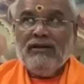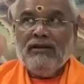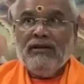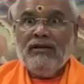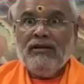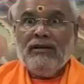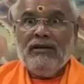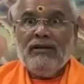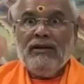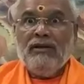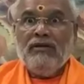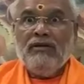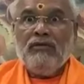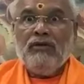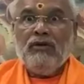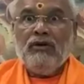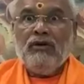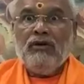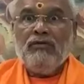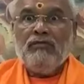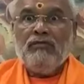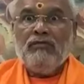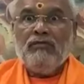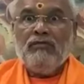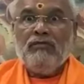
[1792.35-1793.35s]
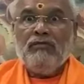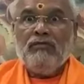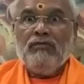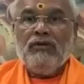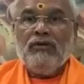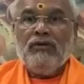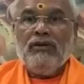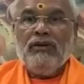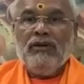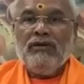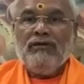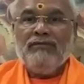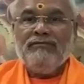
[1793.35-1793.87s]
then I want
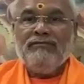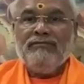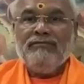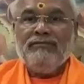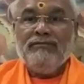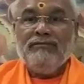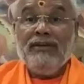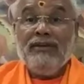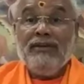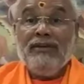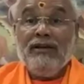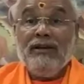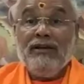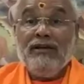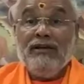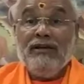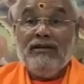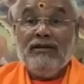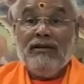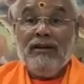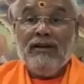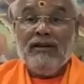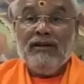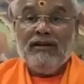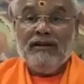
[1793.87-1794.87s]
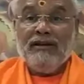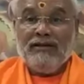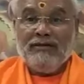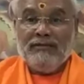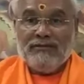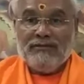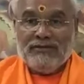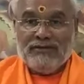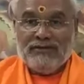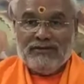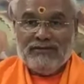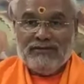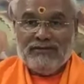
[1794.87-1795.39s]
moksha. That desire
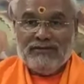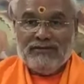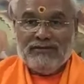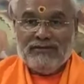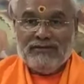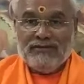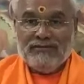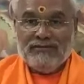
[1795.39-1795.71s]
comes.